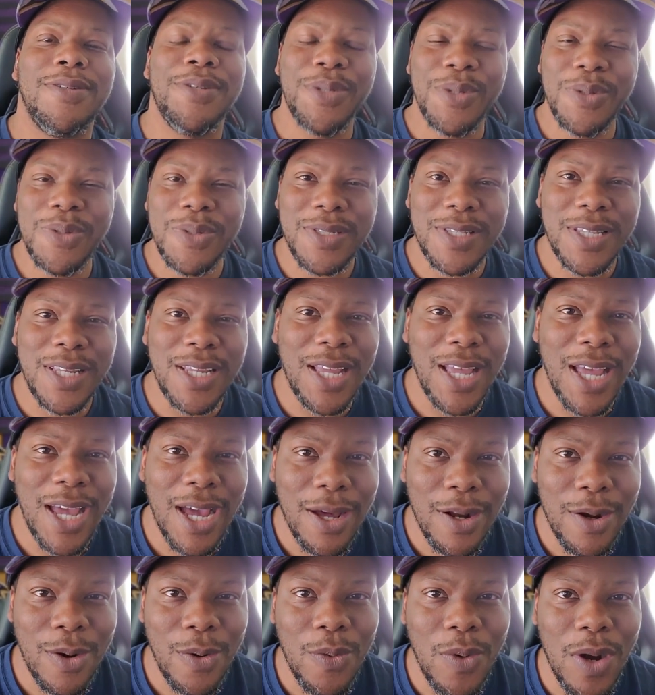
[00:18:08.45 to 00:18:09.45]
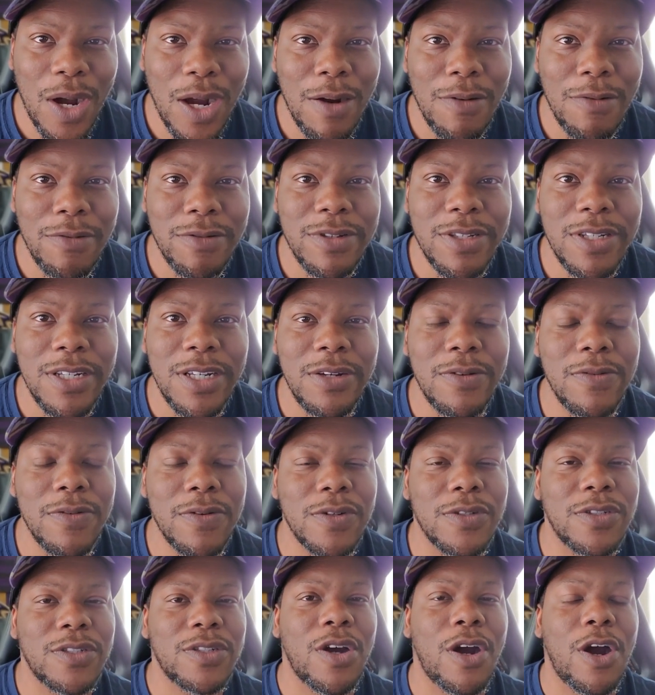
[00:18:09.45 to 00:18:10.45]
you see how the wide
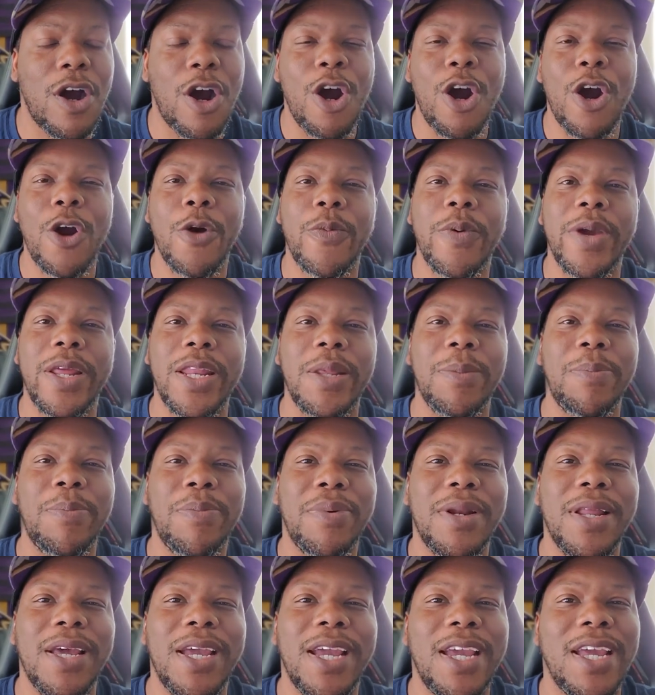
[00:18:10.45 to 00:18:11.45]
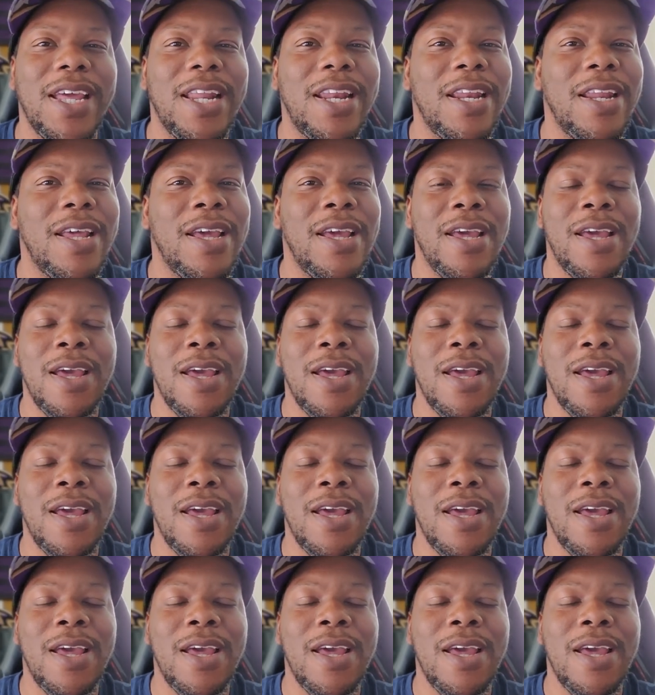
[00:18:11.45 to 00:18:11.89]
receivers are already playing